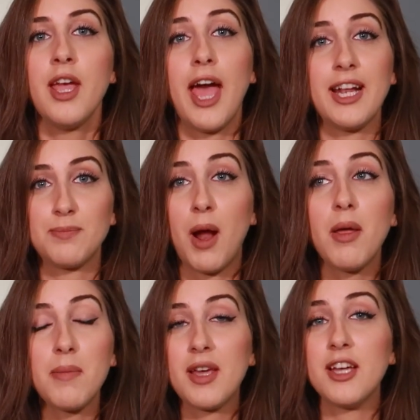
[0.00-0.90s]
And it's
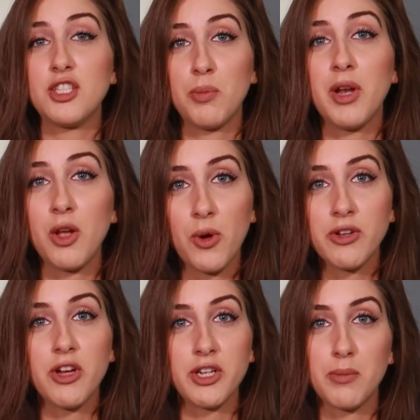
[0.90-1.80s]
probably because you're putting oil
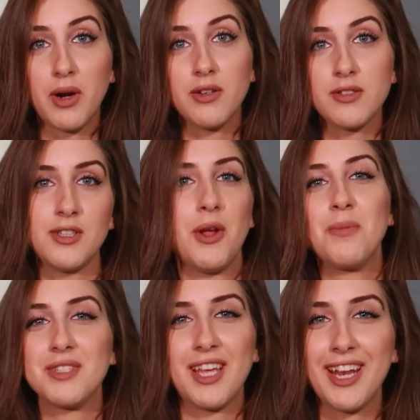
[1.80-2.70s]
on your burns. No,
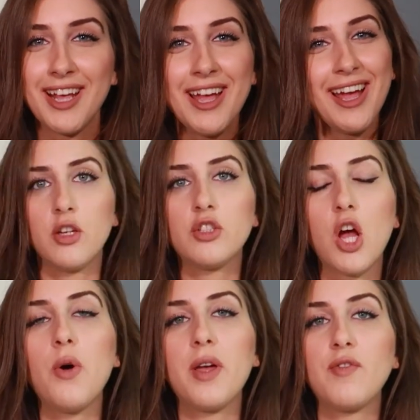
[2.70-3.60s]
I'm just kidding.
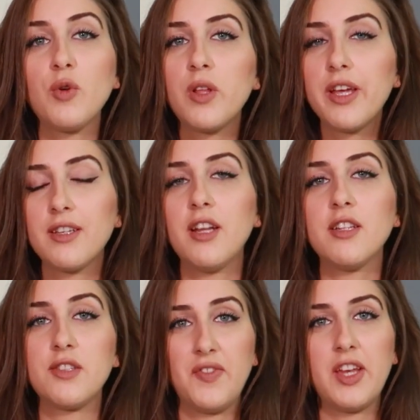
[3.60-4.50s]
So if you clicked on
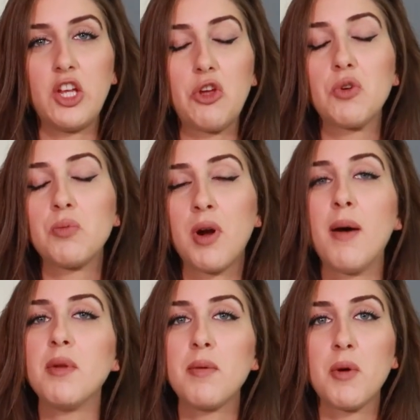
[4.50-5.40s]
this video, you
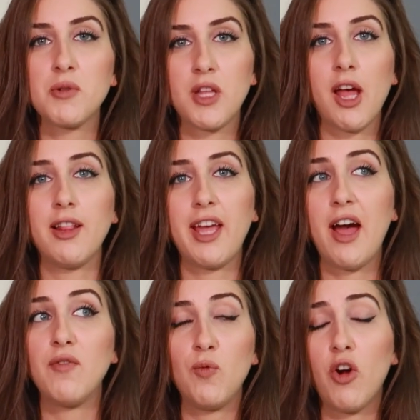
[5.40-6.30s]
probably most likely
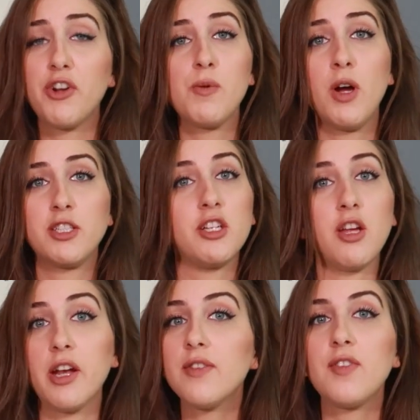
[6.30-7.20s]
have already watched a
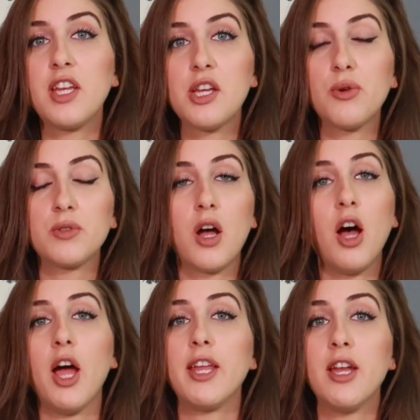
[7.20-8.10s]
ton of videos
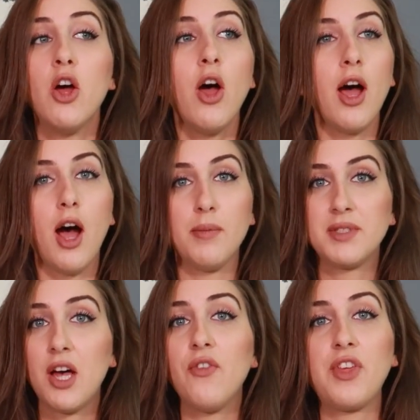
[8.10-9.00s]
on
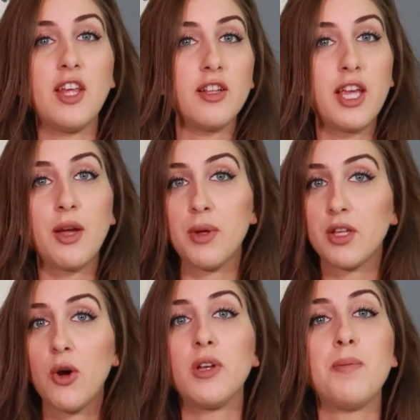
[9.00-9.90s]
self-healing
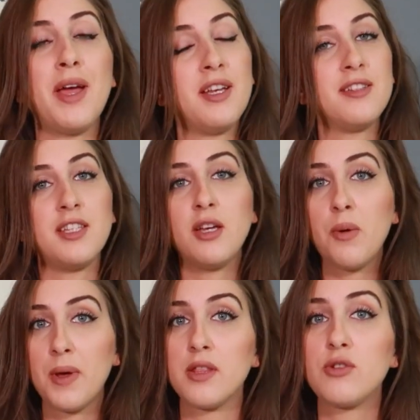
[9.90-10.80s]
with
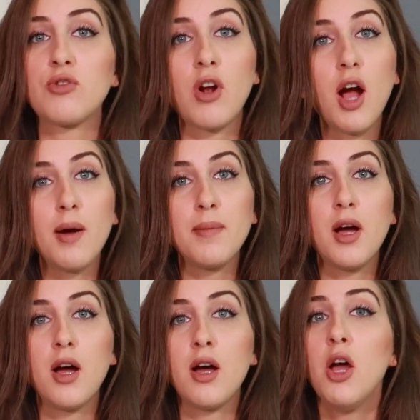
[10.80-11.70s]
codependency, with
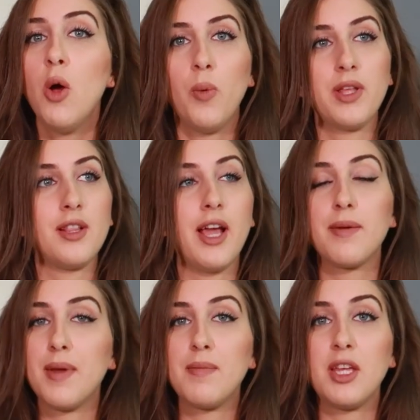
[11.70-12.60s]
trauma, with
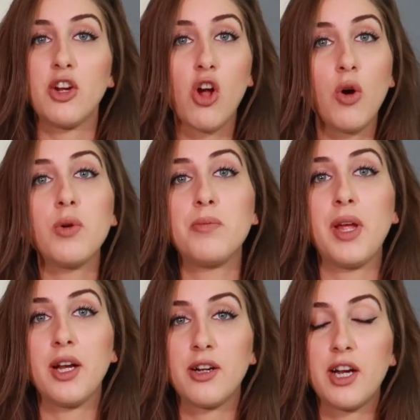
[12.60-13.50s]
like maybe your own
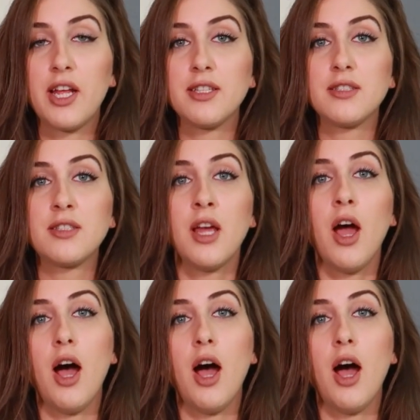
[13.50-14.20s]
parents,